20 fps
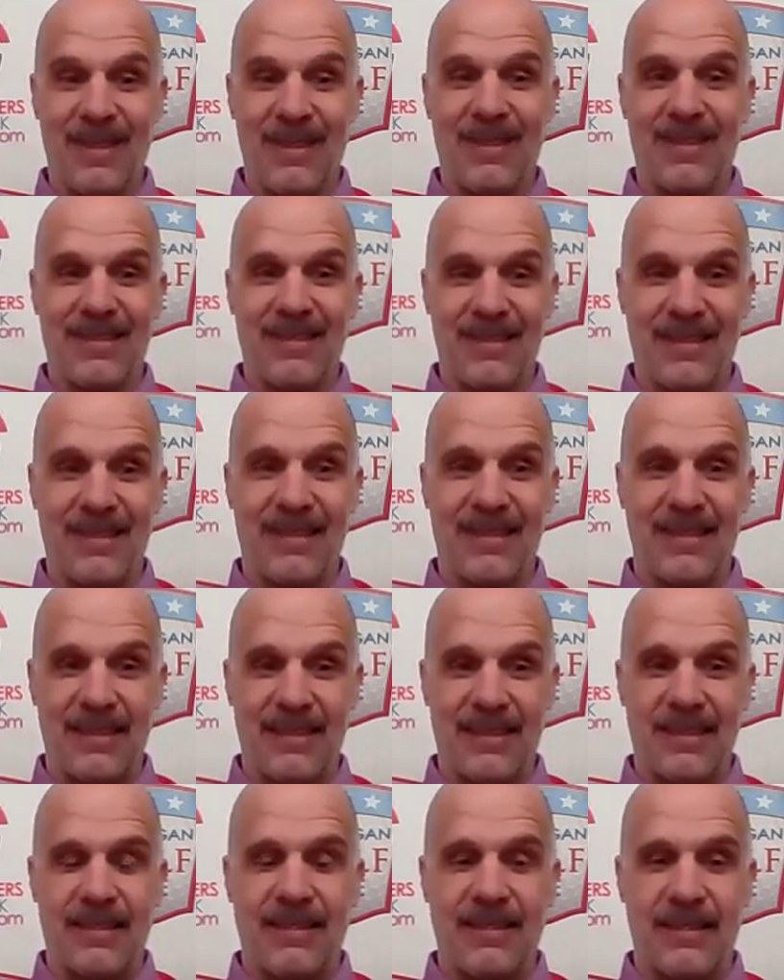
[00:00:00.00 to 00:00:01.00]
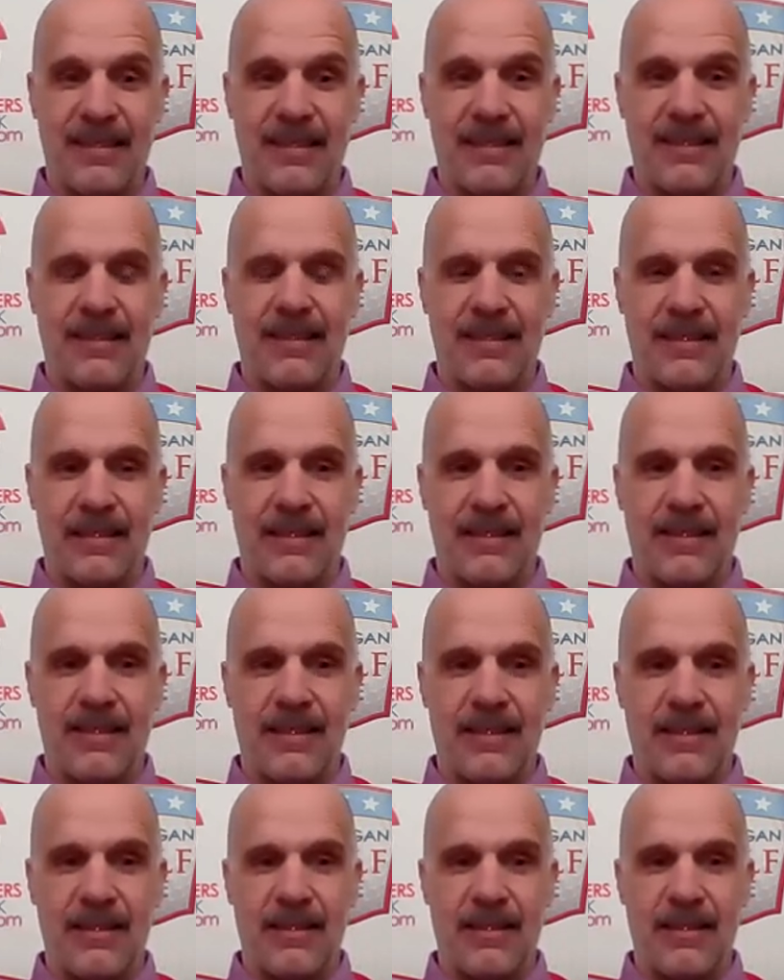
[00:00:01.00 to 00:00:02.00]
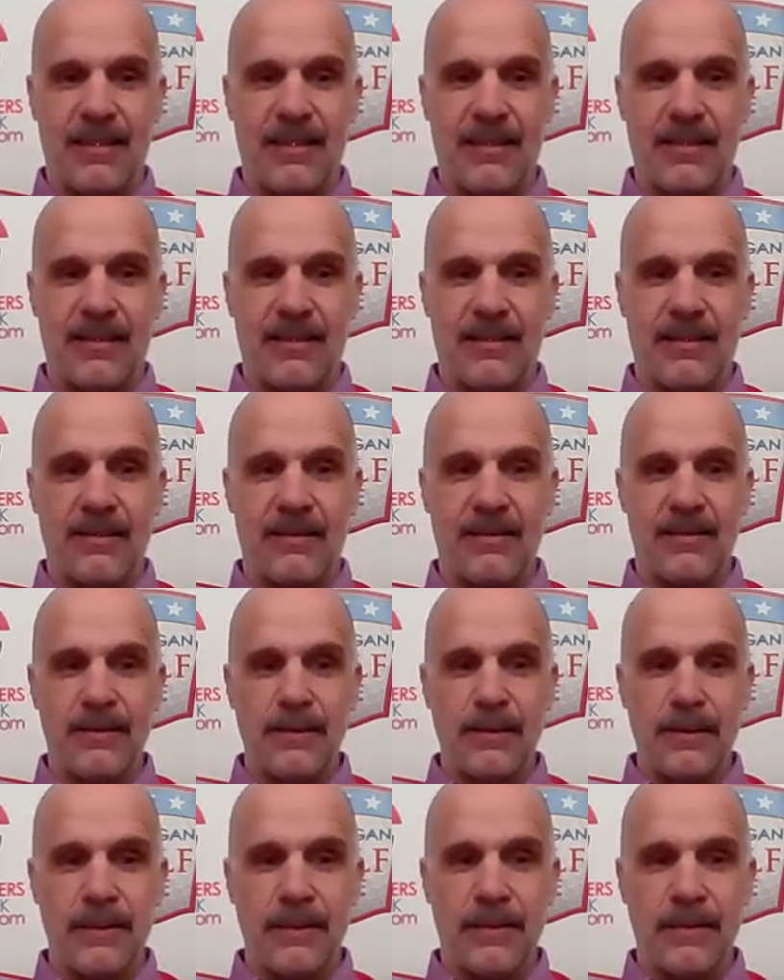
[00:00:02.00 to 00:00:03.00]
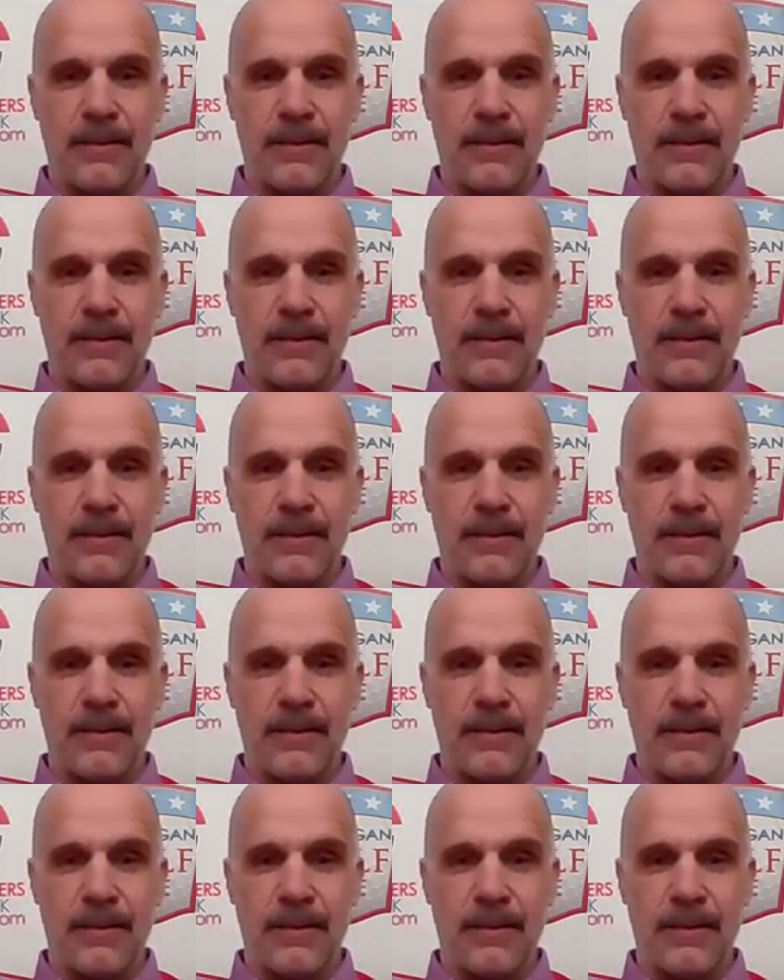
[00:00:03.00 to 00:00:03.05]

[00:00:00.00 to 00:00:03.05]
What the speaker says: [no speech]